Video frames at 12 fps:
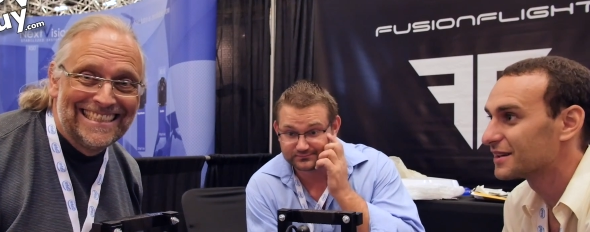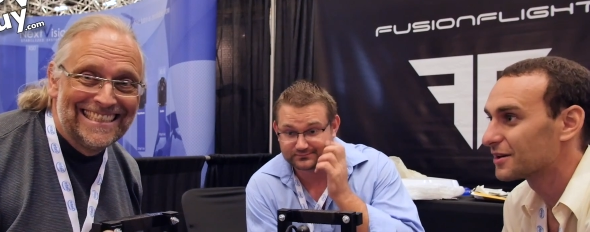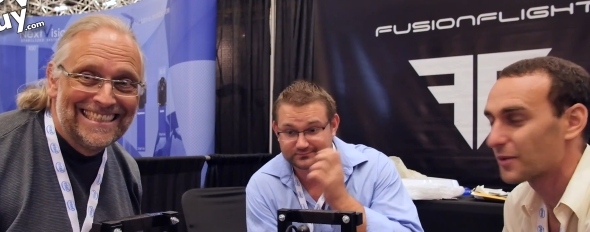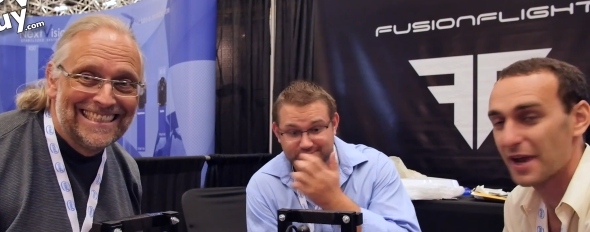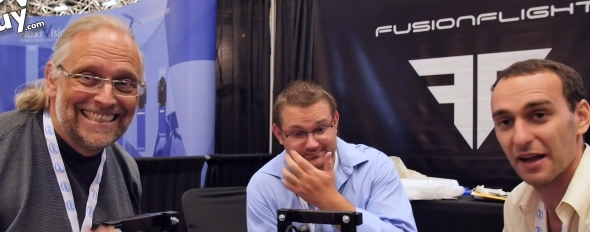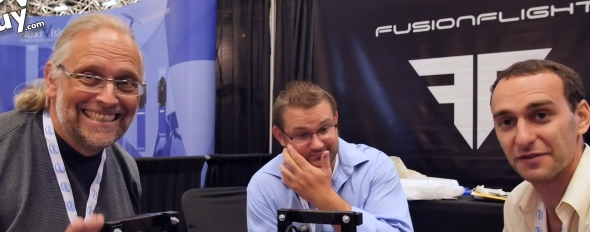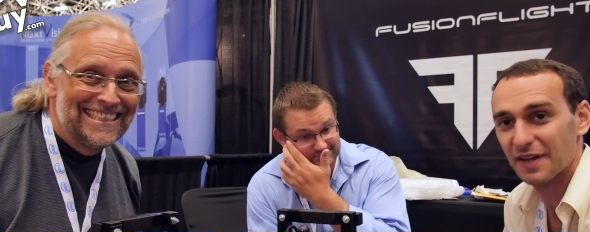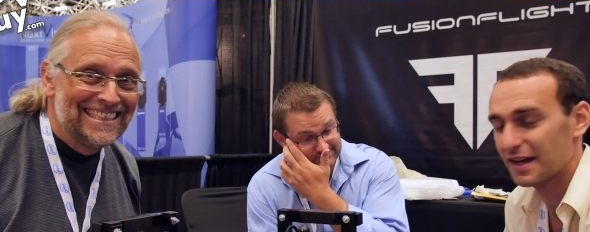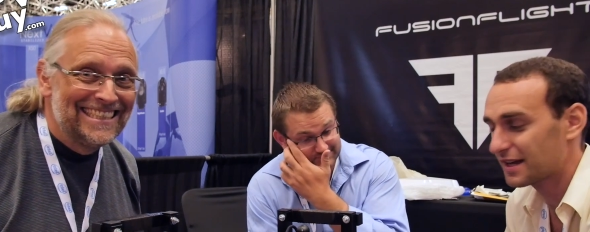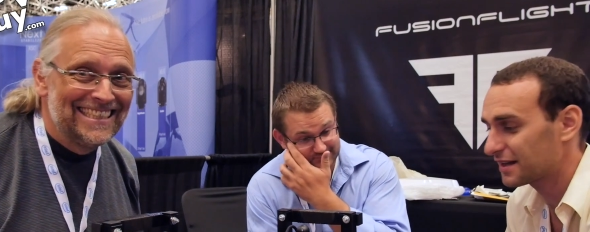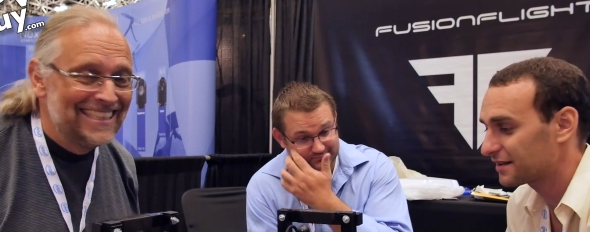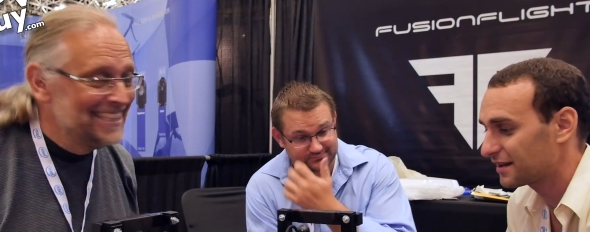Speaker 1: We have
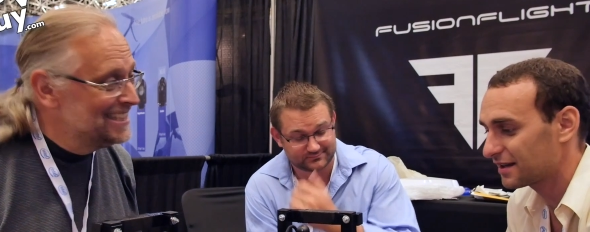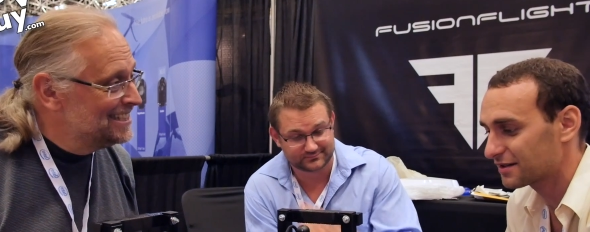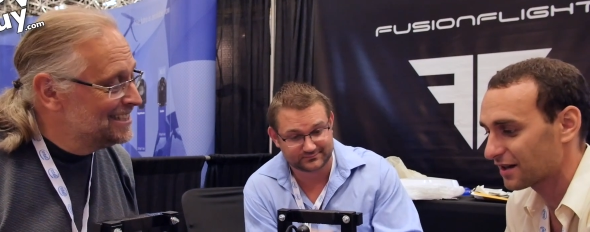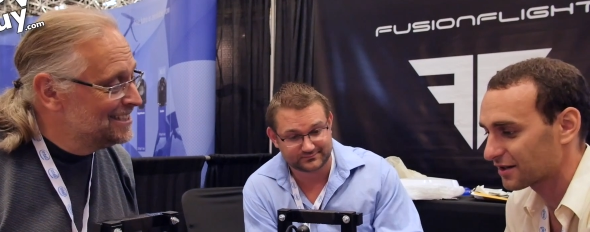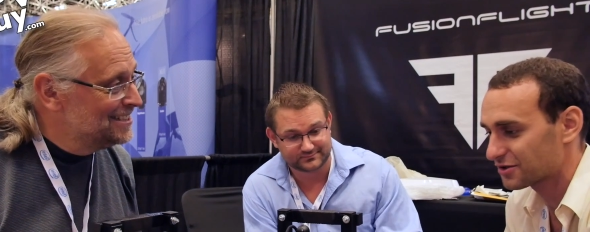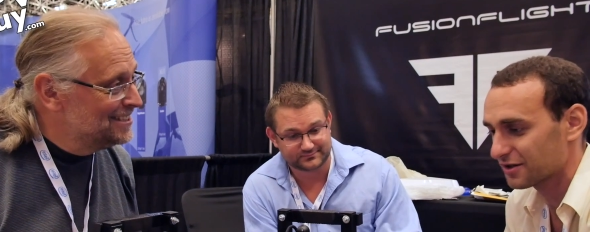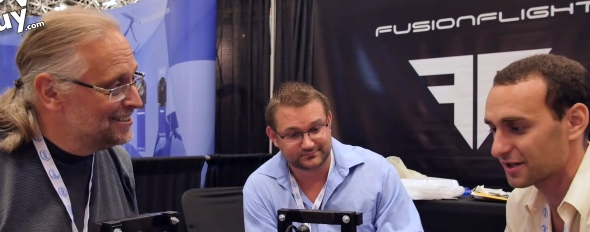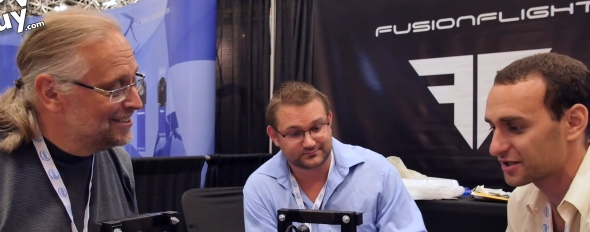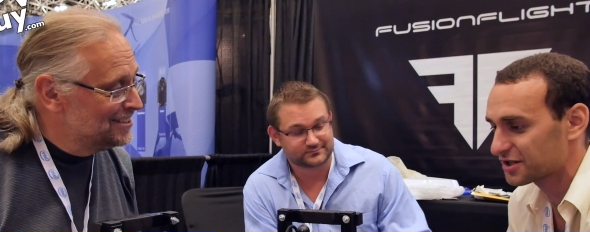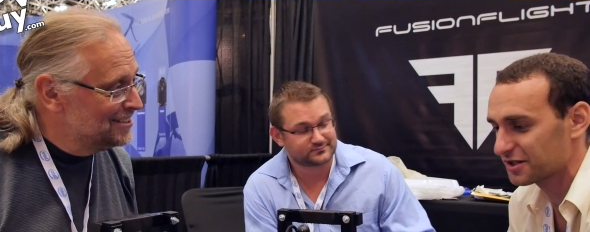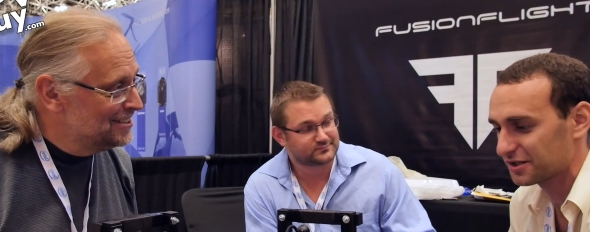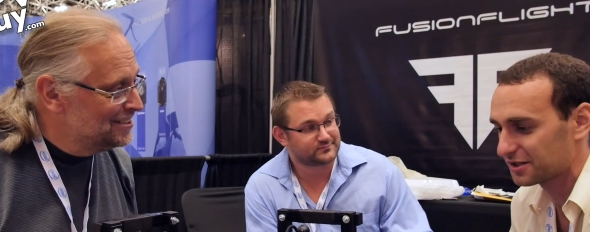taken the uh,
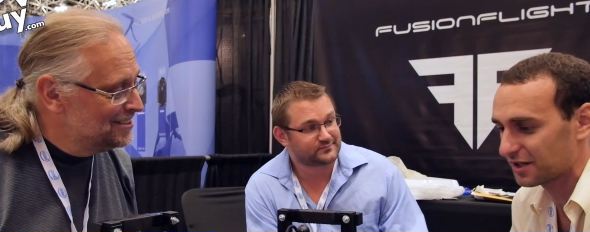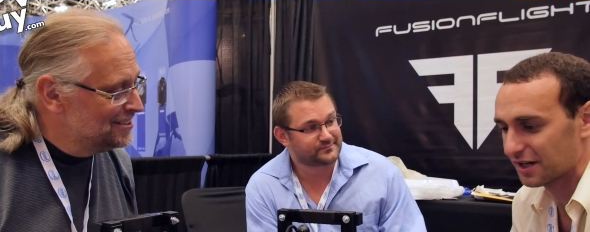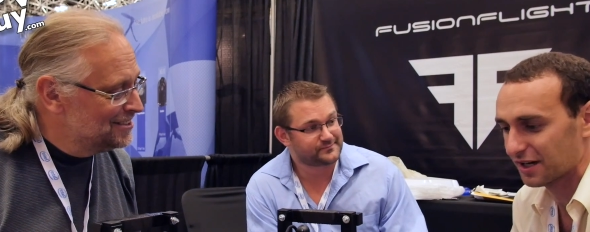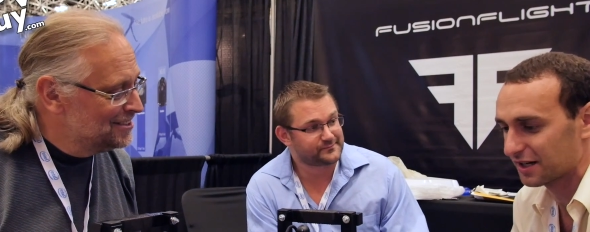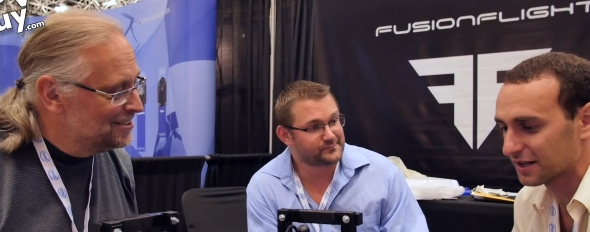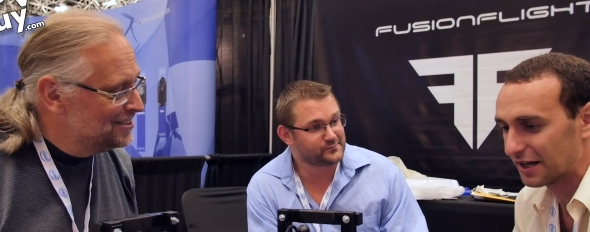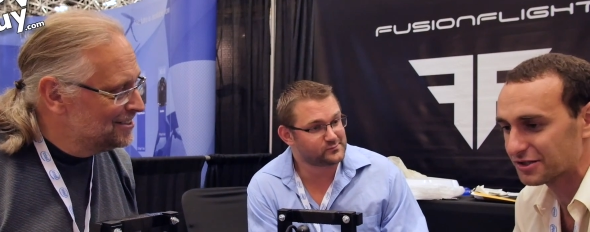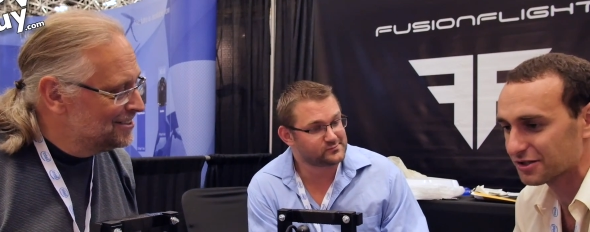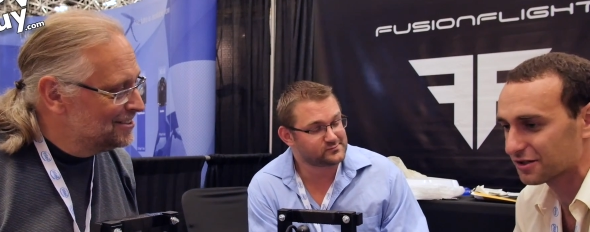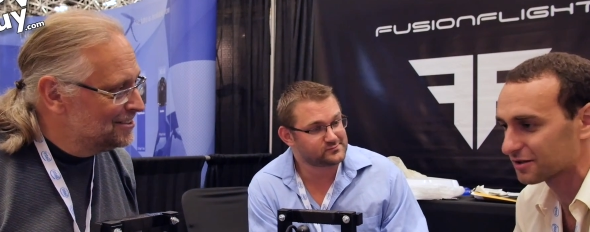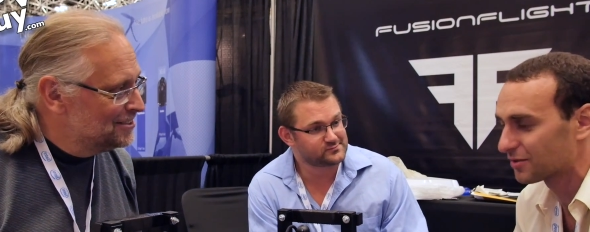traditional uh, electrical